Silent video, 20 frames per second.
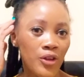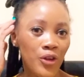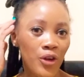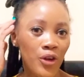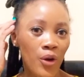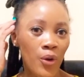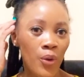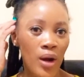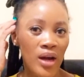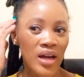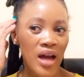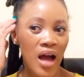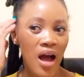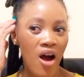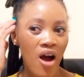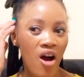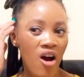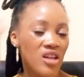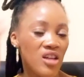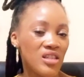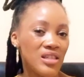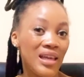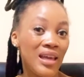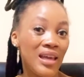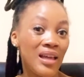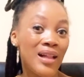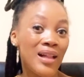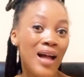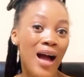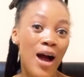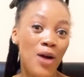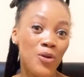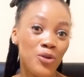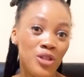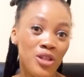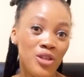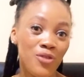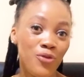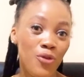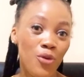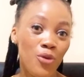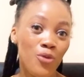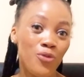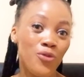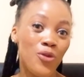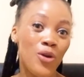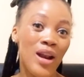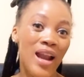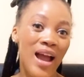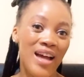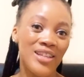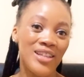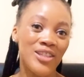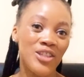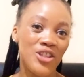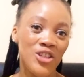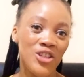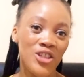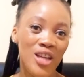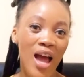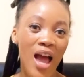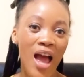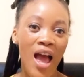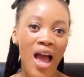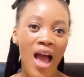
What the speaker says: I ask a girl out for lunch,